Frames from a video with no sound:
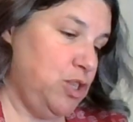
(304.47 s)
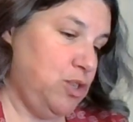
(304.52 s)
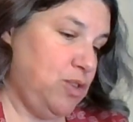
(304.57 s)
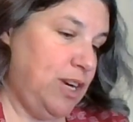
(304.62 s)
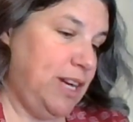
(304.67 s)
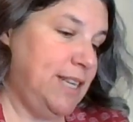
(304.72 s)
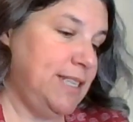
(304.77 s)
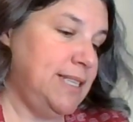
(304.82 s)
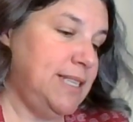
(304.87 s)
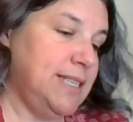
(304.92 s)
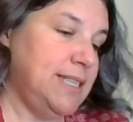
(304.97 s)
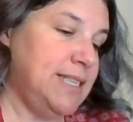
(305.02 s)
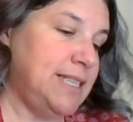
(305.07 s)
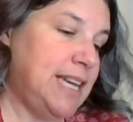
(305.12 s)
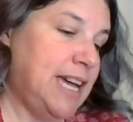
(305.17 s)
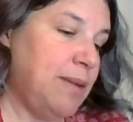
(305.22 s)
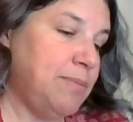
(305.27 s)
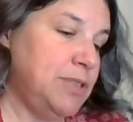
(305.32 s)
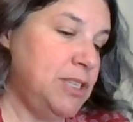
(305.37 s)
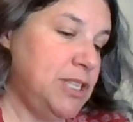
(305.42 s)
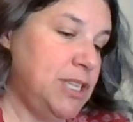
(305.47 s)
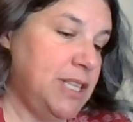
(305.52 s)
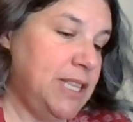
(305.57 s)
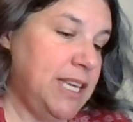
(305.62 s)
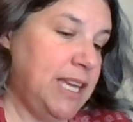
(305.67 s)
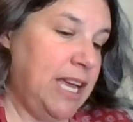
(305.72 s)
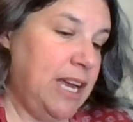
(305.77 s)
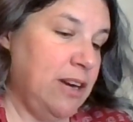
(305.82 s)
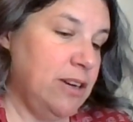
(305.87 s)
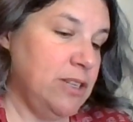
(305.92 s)
traits establish that the
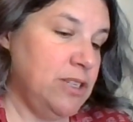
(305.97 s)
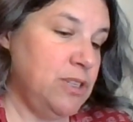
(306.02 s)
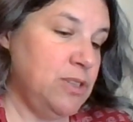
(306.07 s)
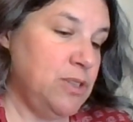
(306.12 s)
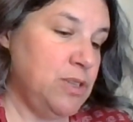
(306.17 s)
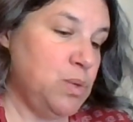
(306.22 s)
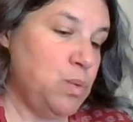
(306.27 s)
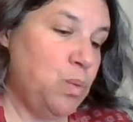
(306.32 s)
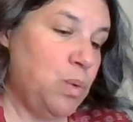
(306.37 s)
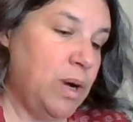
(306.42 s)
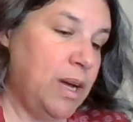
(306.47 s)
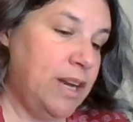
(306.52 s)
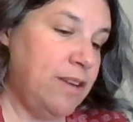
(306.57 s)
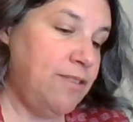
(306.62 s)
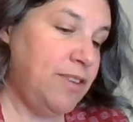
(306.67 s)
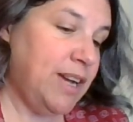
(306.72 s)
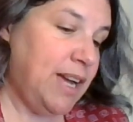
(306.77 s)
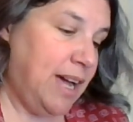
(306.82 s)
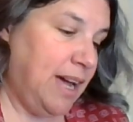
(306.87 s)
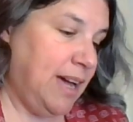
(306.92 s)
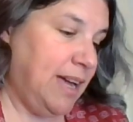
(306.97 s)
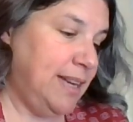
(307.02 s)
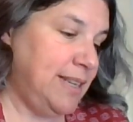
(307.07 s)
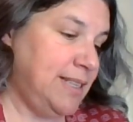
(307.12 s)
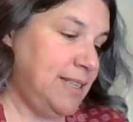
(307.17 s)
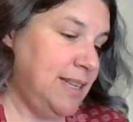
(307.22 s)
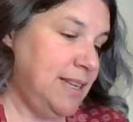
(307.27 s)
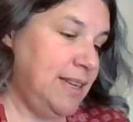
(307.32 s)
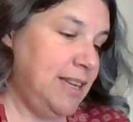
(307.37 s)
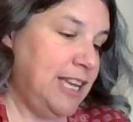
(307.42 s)
character is one of a
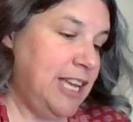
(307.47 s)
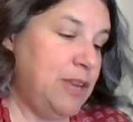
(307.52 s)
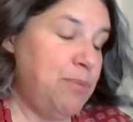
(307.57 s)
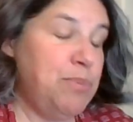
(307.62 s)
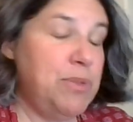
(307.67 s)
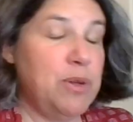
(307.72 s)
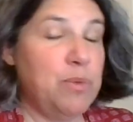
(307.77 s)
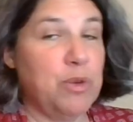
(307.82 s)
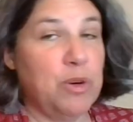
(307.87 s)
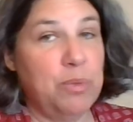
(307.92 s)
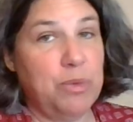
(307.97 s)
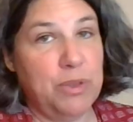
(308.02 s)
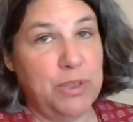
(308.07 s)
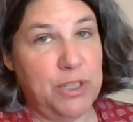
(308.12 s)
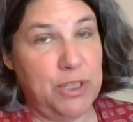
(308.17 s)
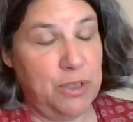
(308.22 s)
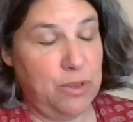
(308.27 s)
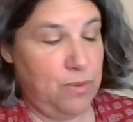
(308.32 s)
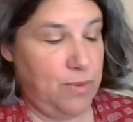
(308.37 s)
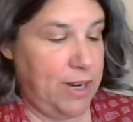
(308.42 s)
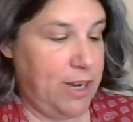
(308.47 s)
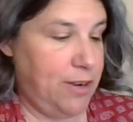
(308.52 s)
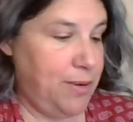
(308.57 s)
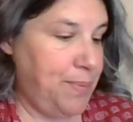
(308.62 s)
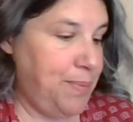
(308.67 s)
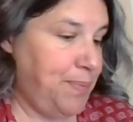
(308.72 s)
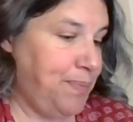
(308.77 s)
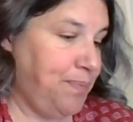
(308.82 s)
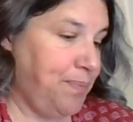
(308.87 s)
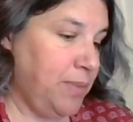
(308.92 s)
kind and memorable to the reader.